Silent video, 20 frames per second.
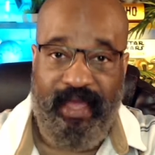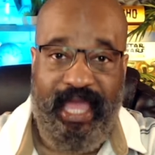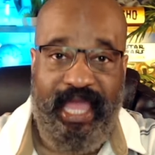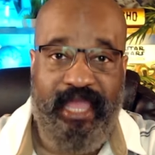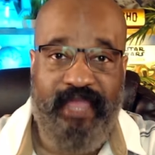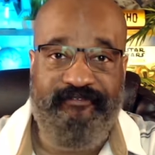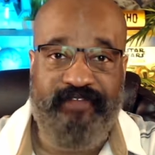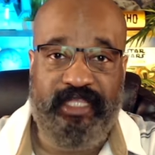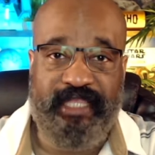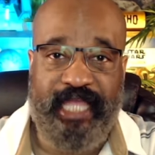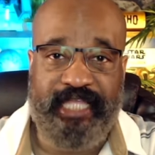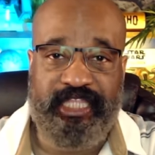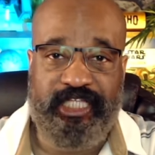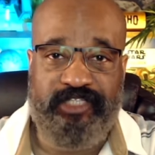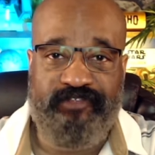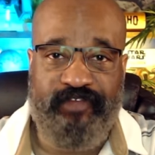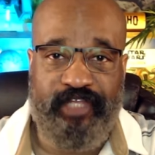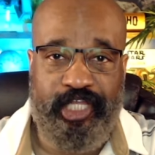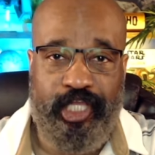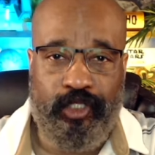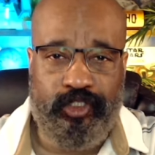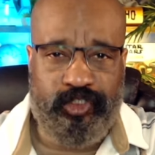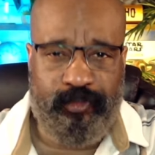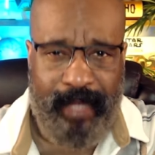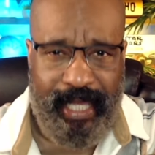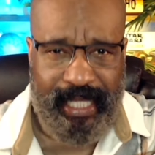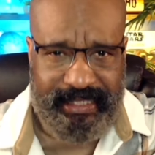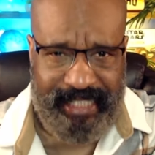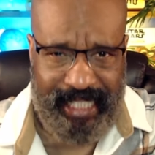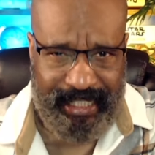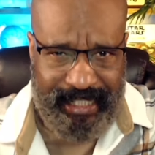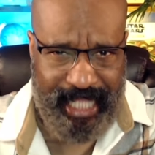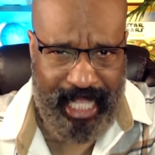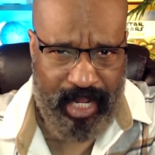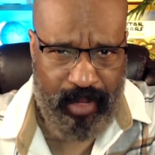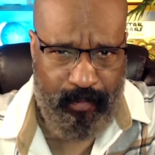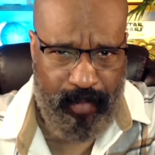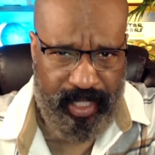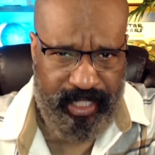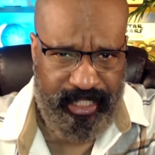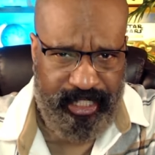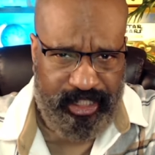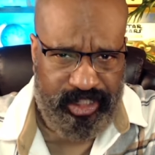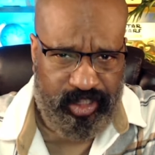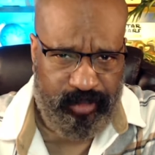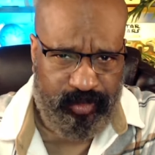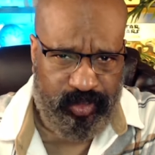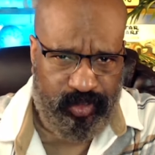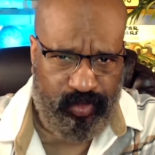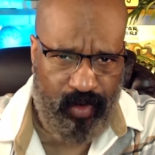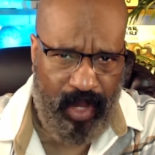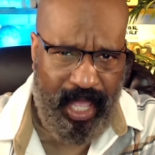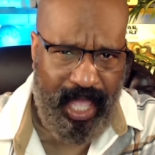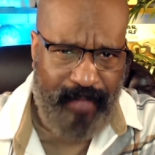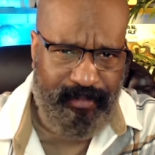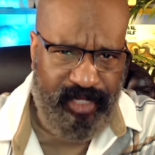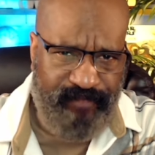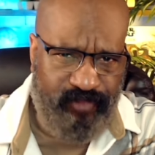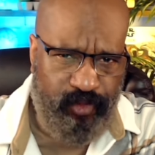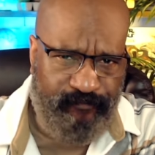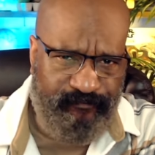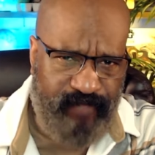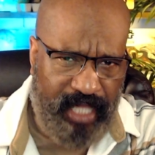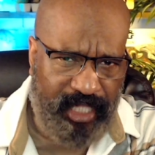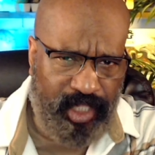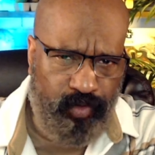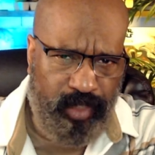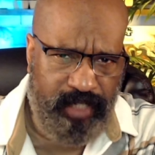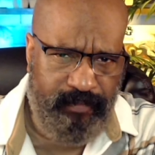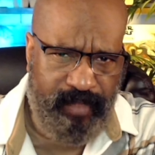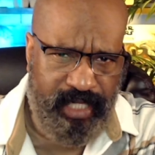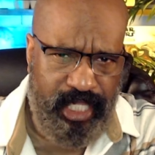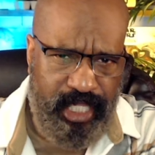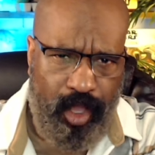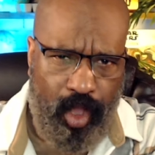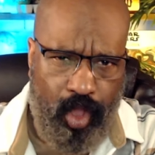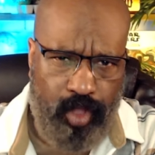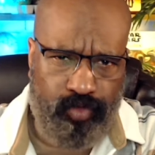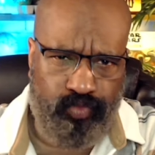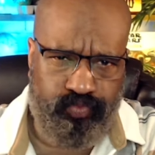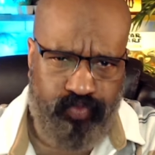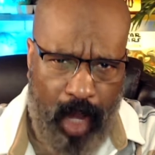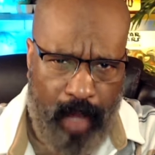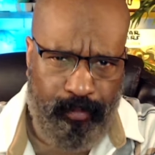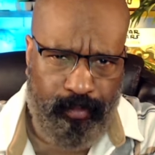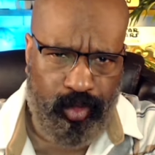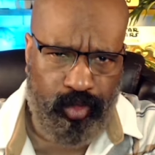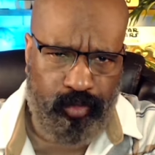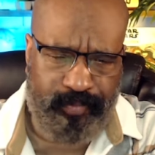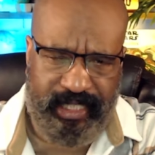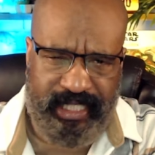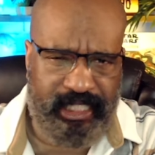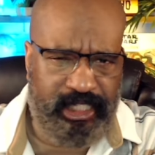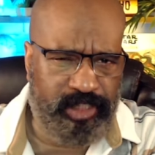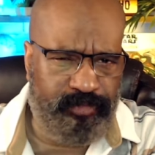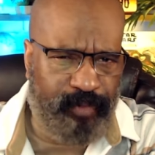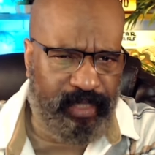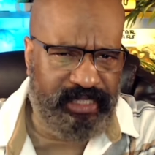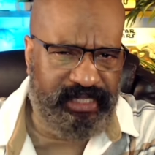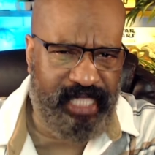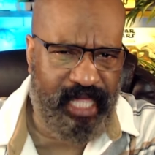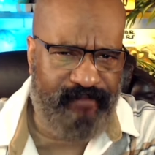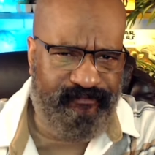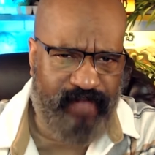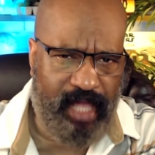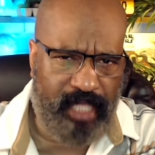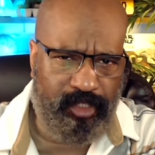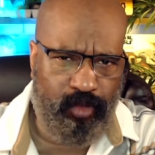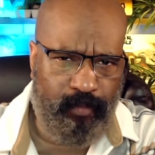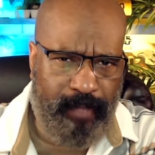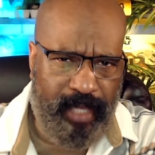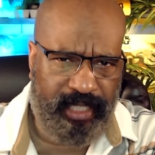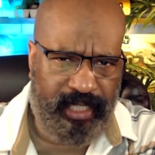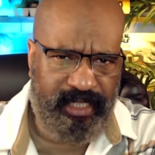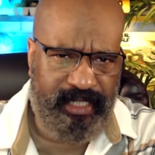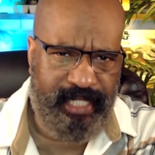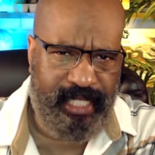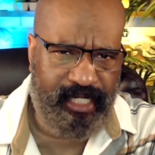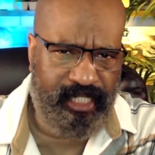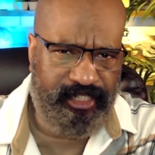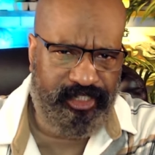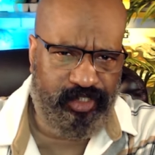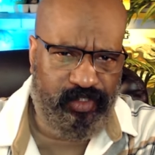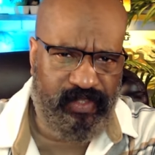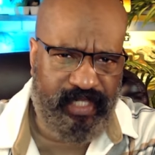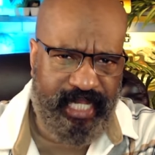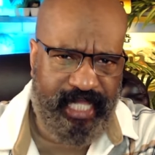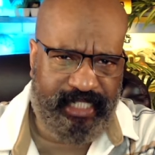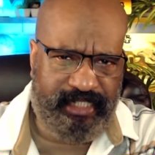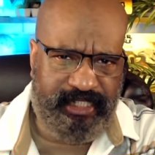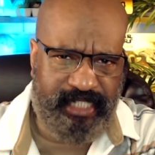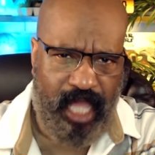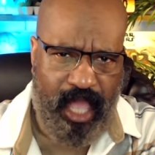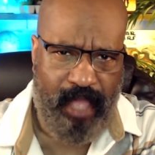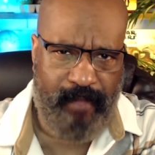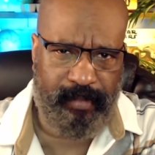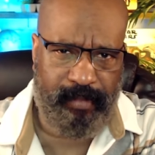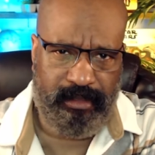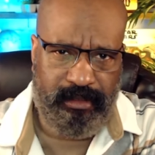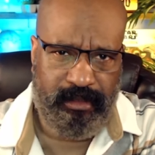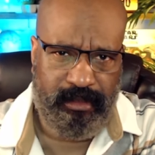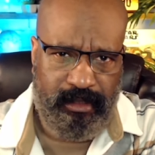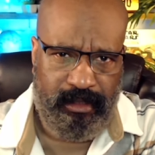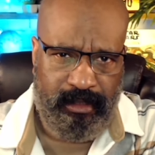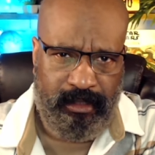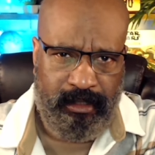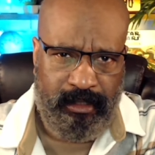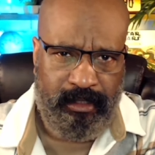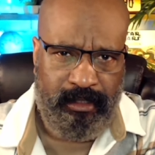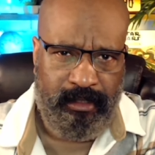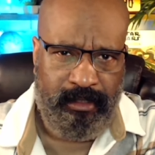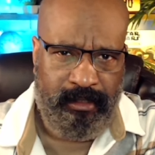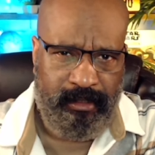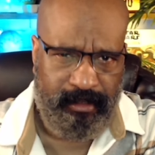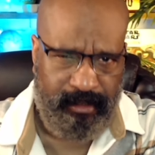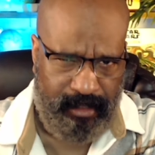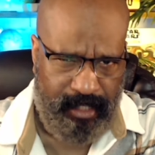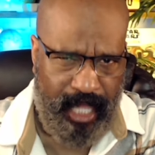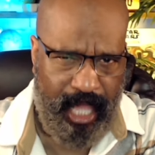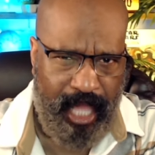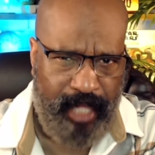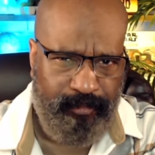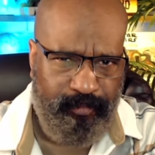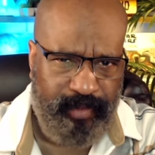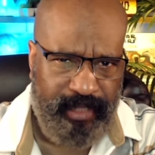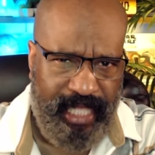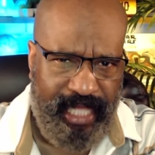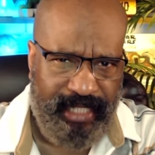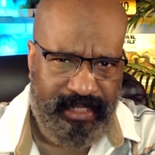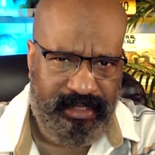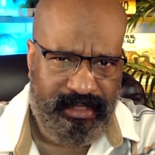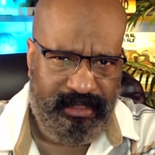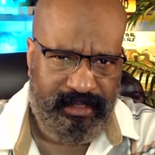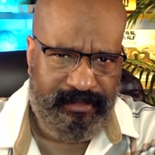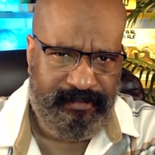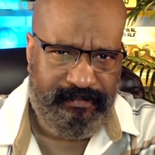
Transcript: Hey, if you like this video, smash that like button and subscribe. And if you're following me on Rumble, please press that follow button. And until the next time, God bless.